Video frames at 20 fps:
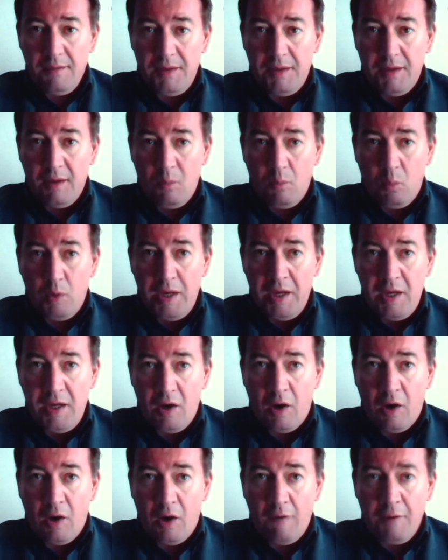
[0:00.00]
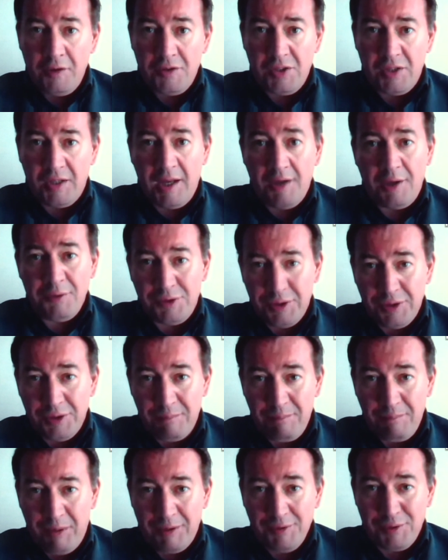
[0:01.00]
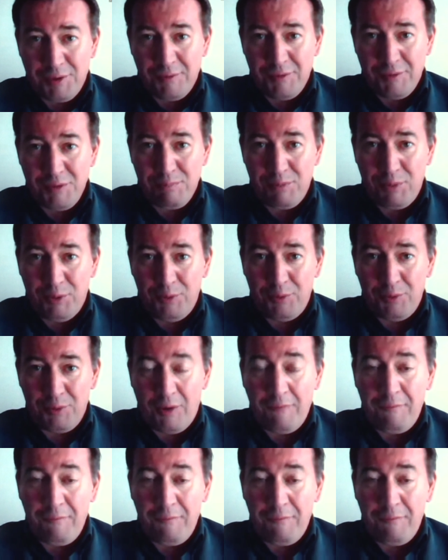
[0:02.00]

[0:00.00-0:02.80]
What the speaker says: that we offered to go to the Post Office Board,